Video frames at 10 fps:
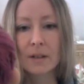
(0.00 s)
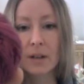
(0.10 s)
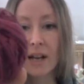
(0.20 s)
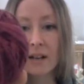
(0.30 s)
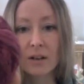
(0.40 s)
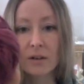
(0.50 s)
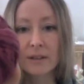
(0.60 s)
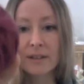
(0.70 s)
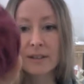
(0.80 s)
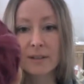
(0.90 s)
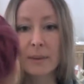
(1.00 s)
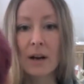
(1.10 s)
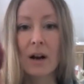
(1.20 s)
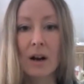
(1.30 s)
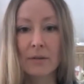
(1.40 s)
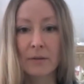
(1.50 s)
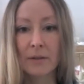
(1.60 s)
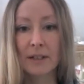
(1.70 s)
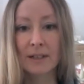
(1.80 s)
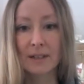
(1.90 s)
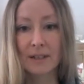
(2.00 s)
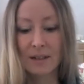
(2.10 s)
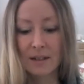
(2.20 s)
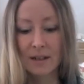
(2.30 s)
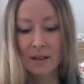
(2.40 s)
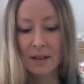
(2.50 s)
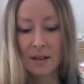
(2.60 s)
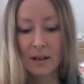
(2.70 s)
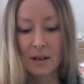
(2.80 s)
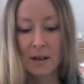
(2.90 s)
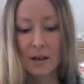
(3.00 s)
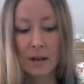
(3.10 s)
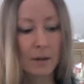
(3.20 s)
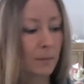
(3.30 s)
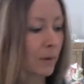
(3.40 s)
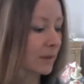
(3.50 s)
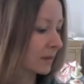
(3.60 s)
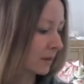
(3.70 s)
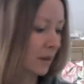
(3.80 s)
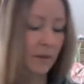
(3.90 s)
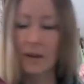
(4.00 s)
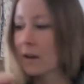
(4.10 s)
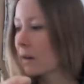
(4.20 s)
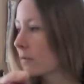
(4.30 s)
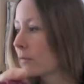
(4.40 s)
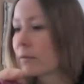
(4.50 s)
get a lot. This is about half of it. Where's the other half?